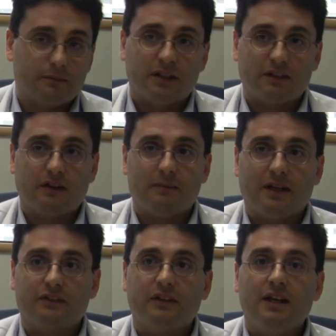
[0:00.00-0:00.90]
beta cell
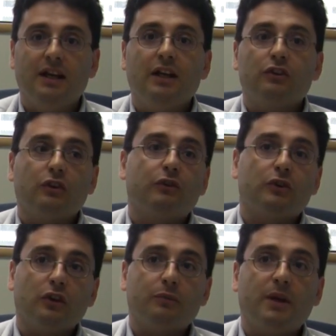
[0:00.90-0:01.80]
mass. So
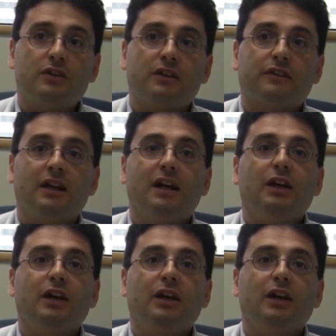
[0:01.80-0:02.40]
for those patients,